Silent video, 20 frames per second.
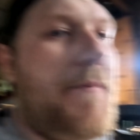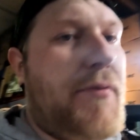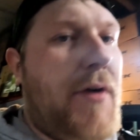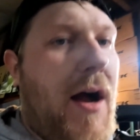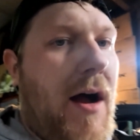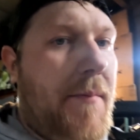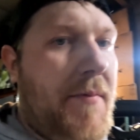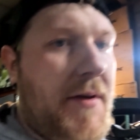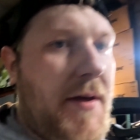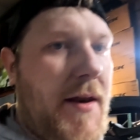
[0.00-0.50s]

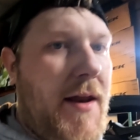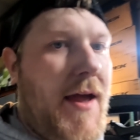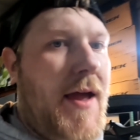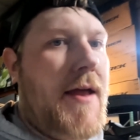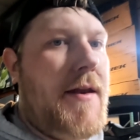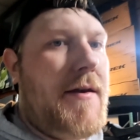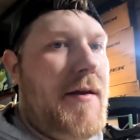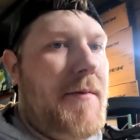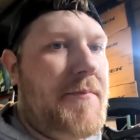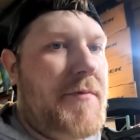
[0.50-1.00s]
probably gonna
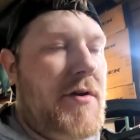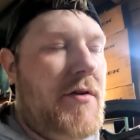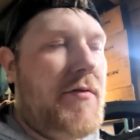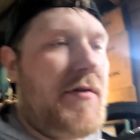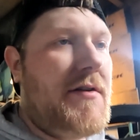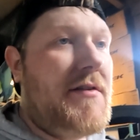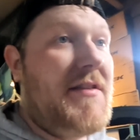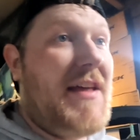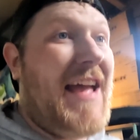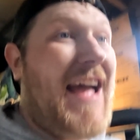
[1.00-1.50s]
end up
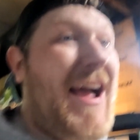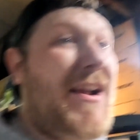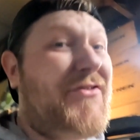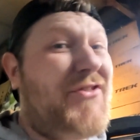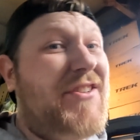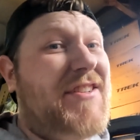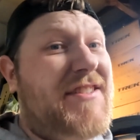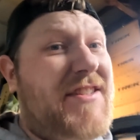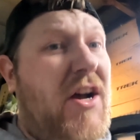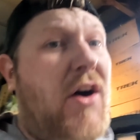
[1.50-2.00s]
doing, they
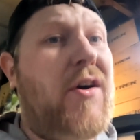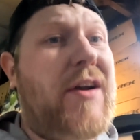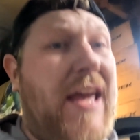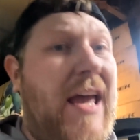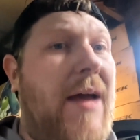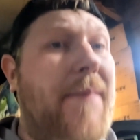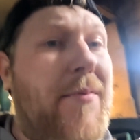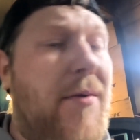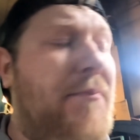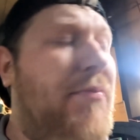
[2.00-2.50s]
actually sell
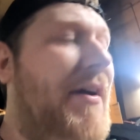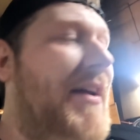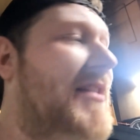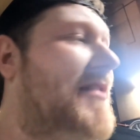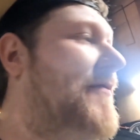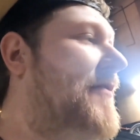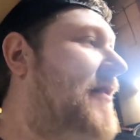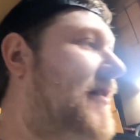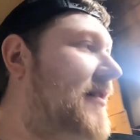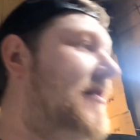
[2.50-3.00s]
camber plates
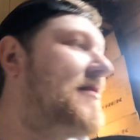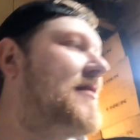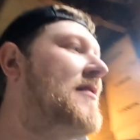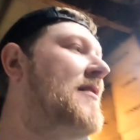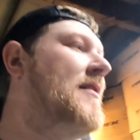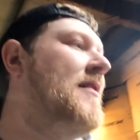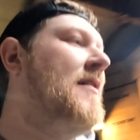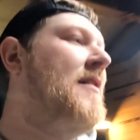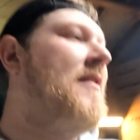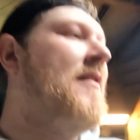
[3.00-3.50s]
for this,
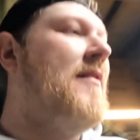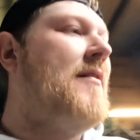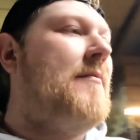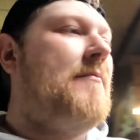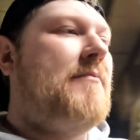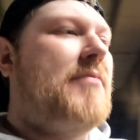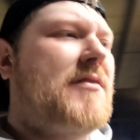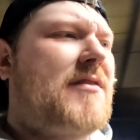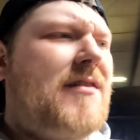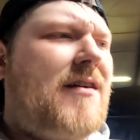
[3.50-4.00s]

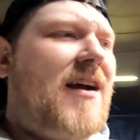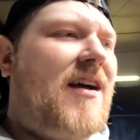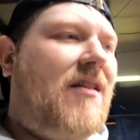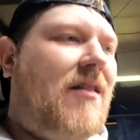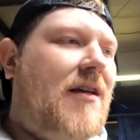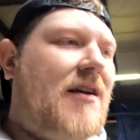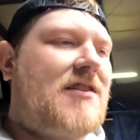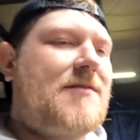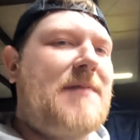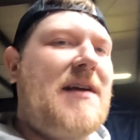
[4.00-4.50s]
but they're
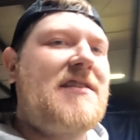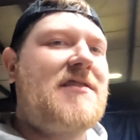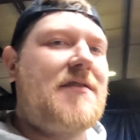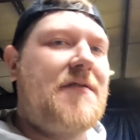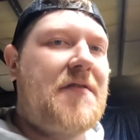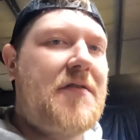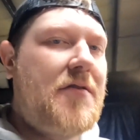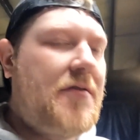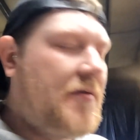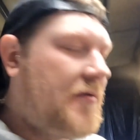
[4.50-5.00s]
hella
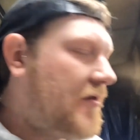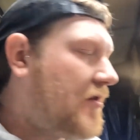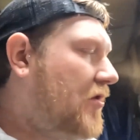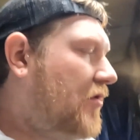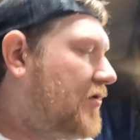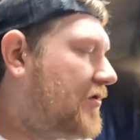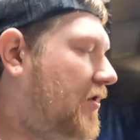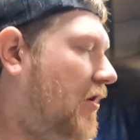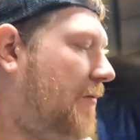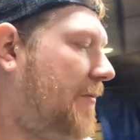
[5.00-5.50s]
expensive.
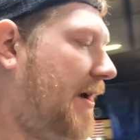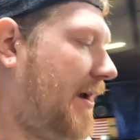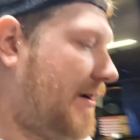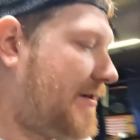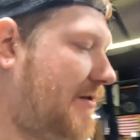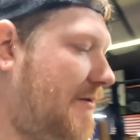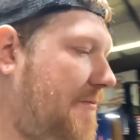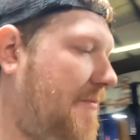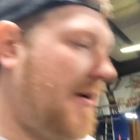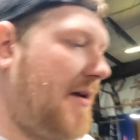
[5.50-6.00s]
Cusco
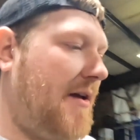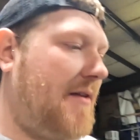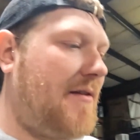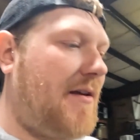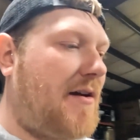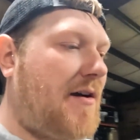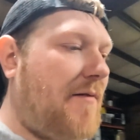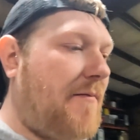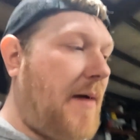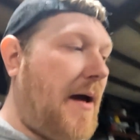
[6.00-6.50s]
makes them, and
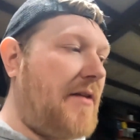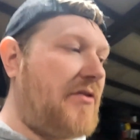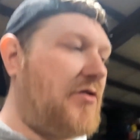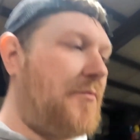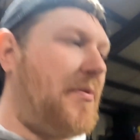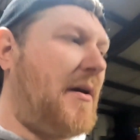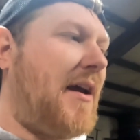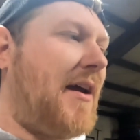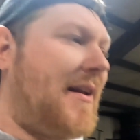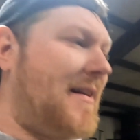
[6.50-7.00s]
they come out of
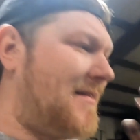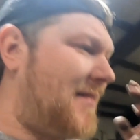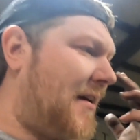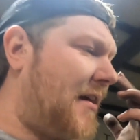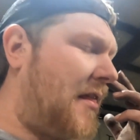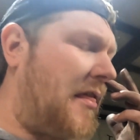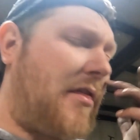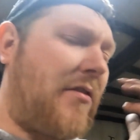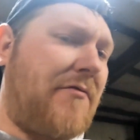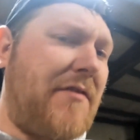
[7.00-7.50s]
Japan. It's
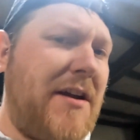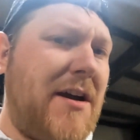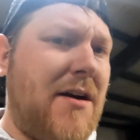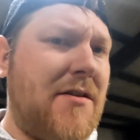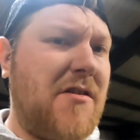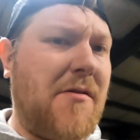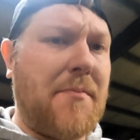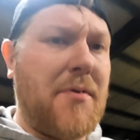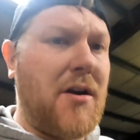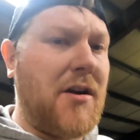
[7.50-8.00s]
like
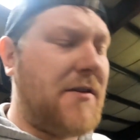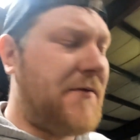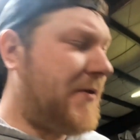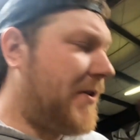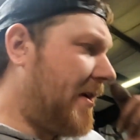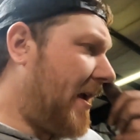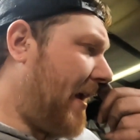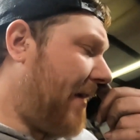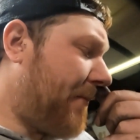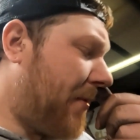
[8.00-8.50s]
300 bucks for
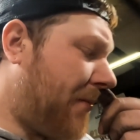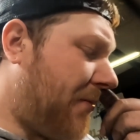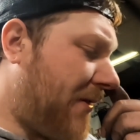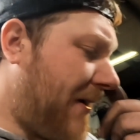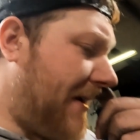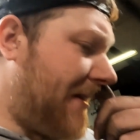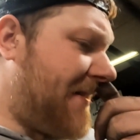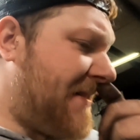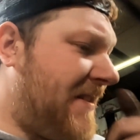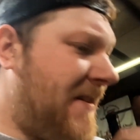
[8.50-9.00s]
camber
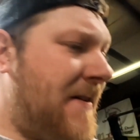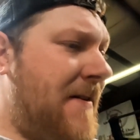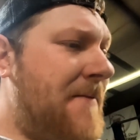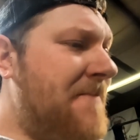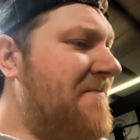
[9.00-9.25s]
plates.